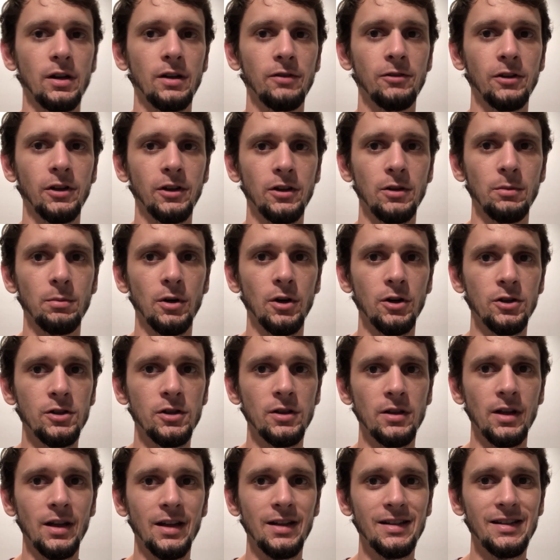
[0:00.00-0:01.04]
I feel like the
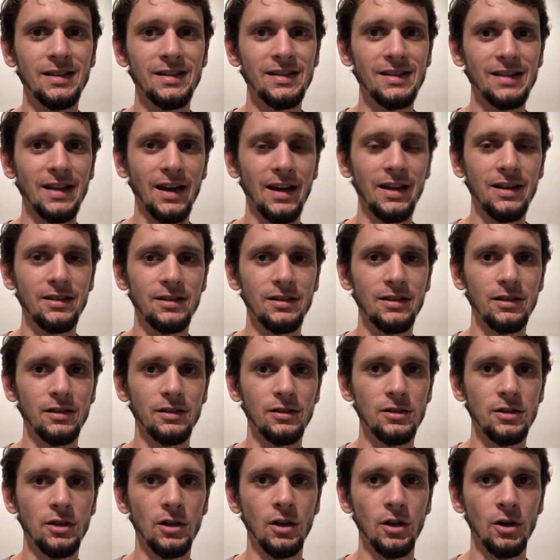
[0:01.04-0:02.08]
person that designed
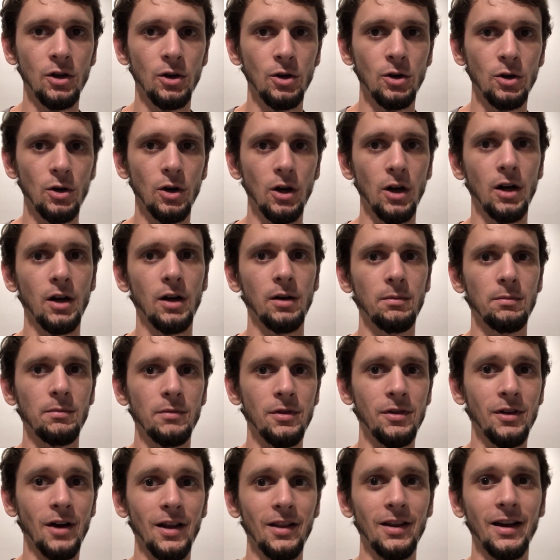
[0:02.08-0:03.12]
it
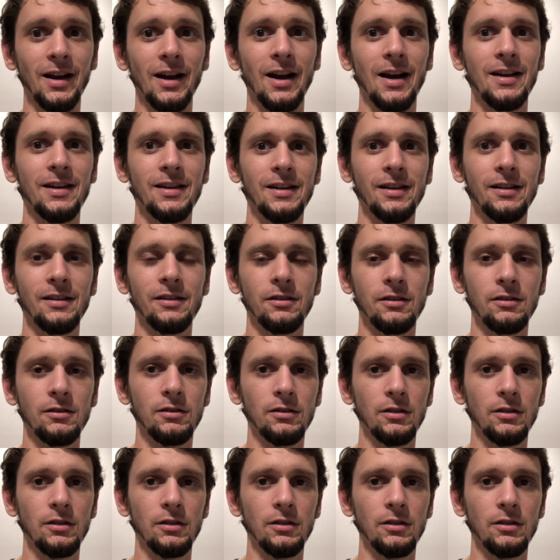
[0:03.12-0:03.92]
thought like I did.